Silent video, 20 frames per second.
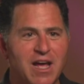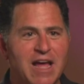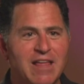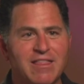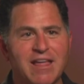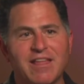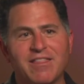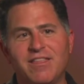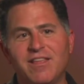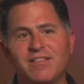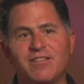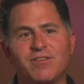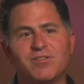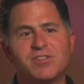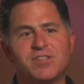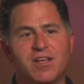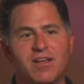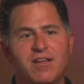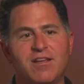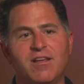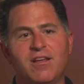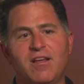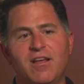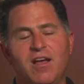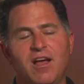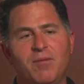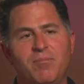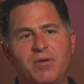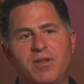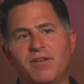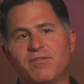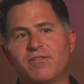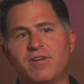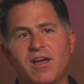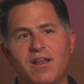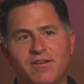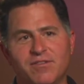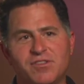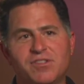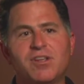so I, I think there's a a bit of
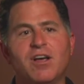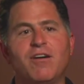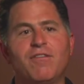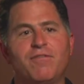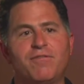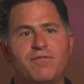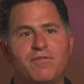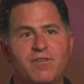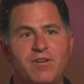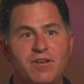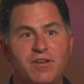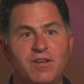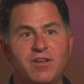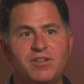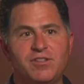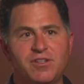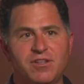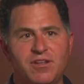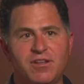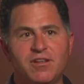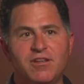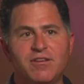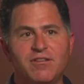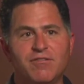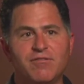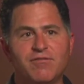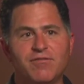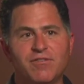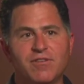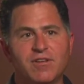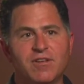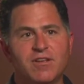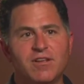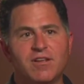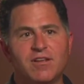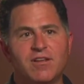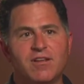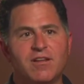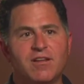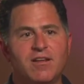kind of self initiative.
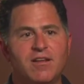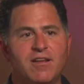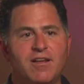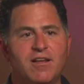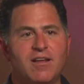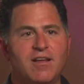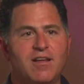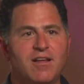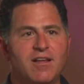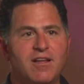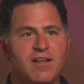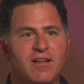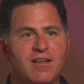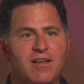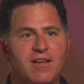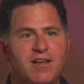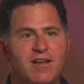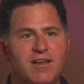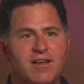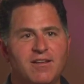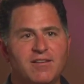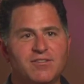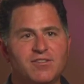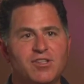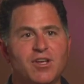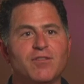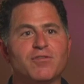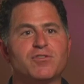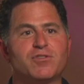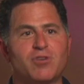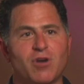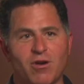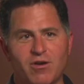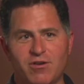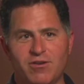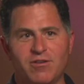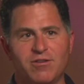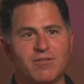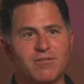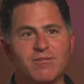Uh, and
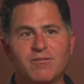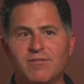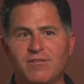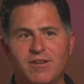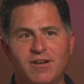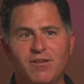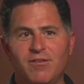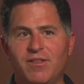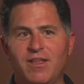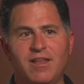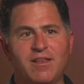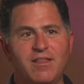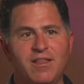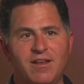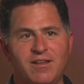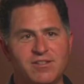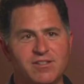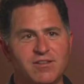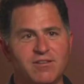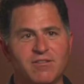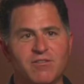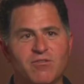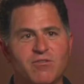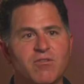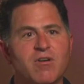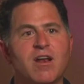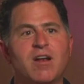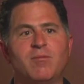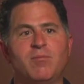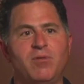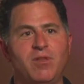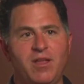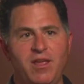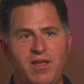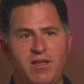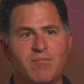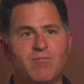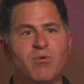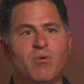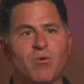self-starter, you know, that, that is
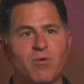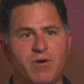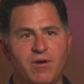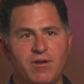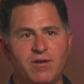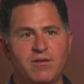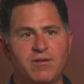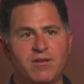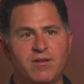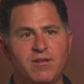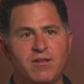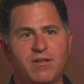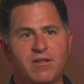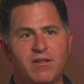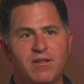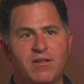incredibly important